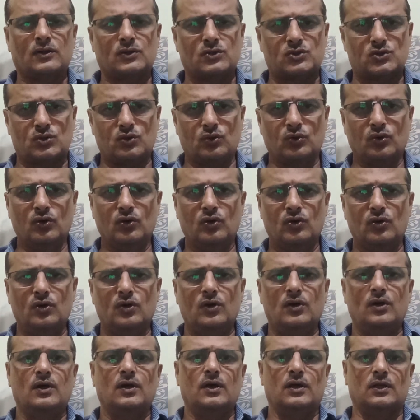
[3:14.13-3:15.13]
So,
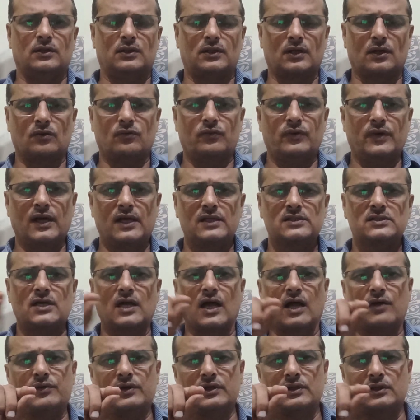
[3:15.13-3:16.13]

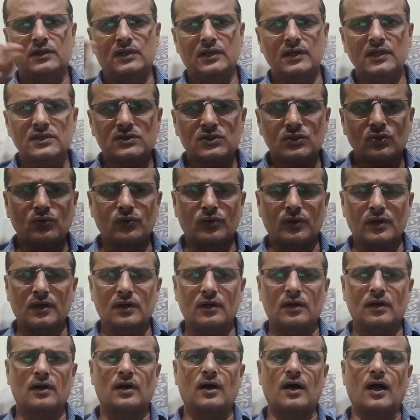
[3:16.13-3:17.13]
Dravyas having these
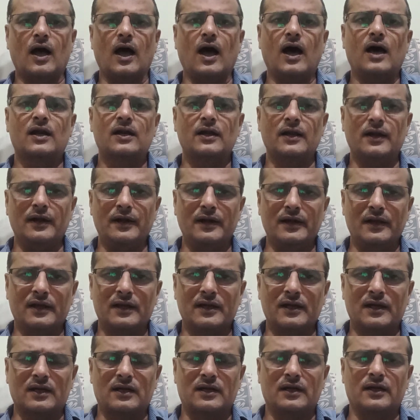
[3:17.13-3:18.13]
guna are
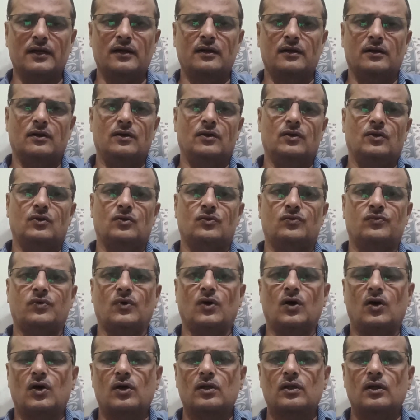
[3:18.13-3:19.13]
indicated
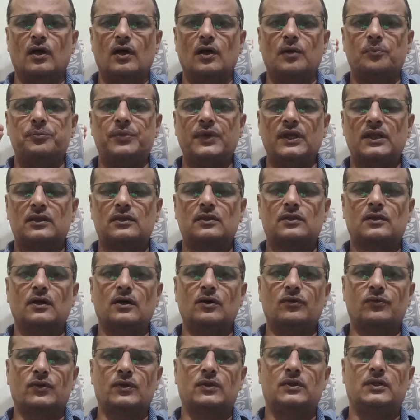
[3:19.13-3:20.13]
for Pitta
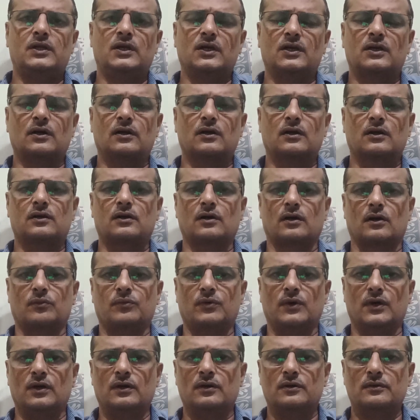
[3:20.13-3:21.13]
Vruddhikara
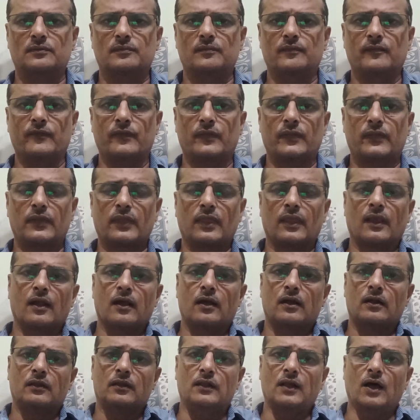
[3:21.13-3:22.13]
Karma.
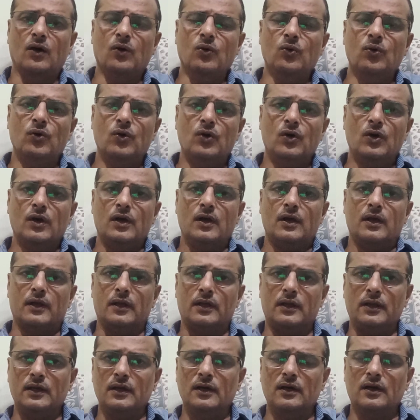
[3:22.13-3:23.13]
Now,
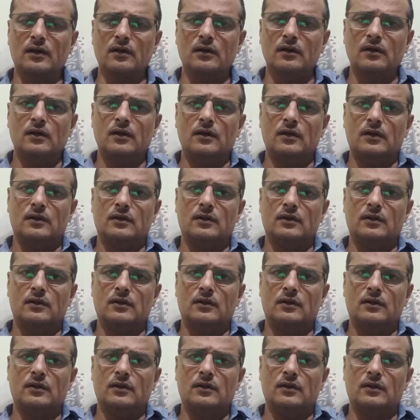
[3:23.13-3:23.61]
here